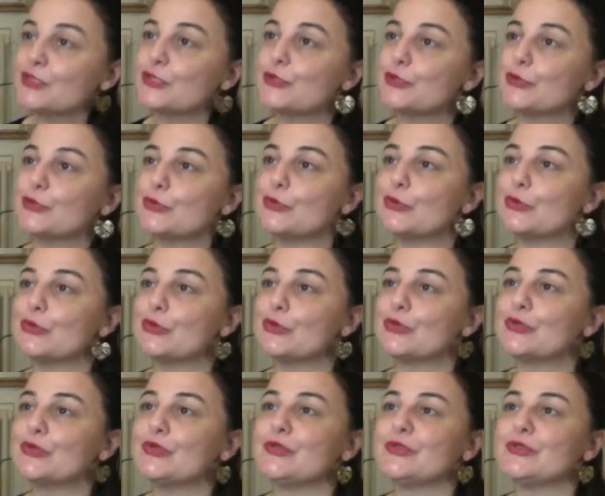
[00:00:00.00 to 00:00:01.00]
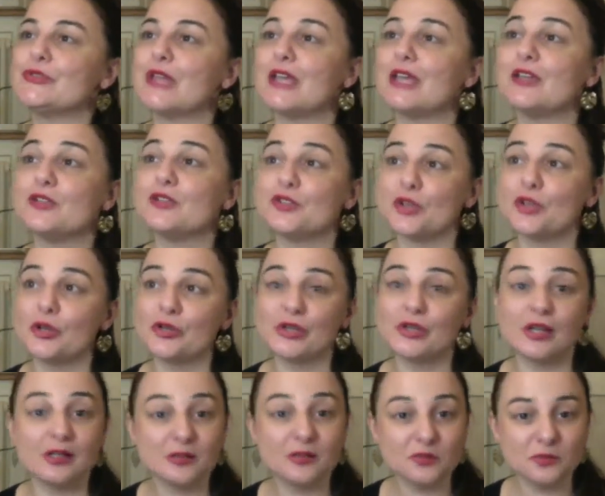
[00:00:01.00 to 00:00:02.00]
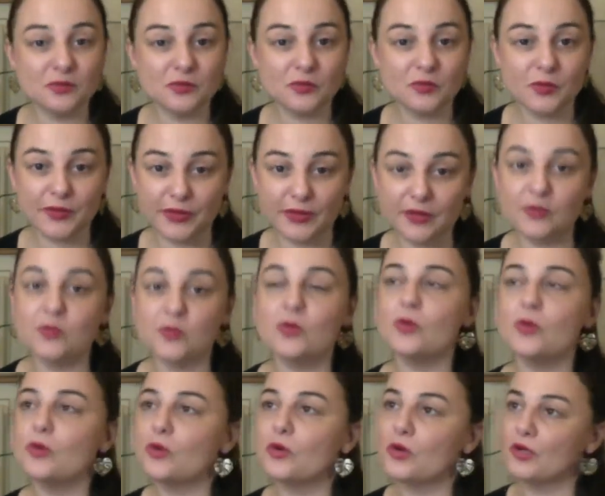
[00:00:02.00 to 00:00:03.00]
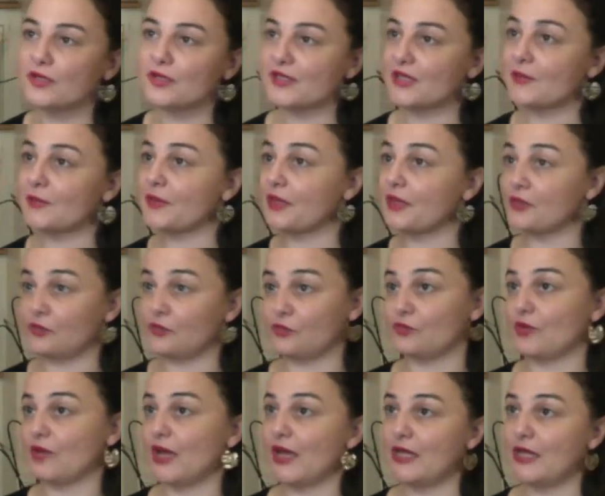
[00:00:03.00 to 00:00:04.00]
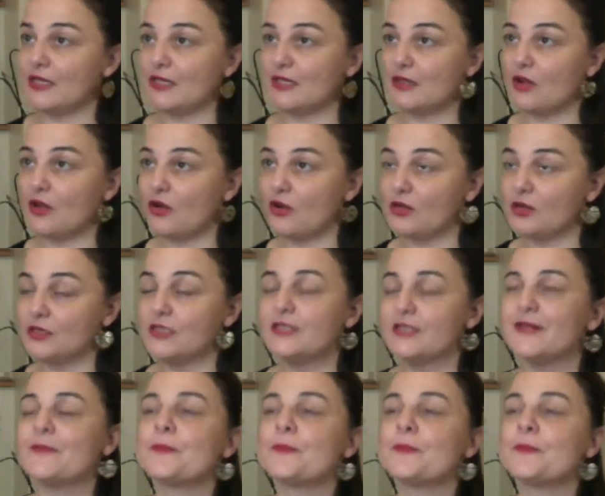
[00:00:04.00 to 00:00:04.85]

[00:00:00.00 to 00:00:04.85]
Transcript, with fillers: to take your journal with you or something to write on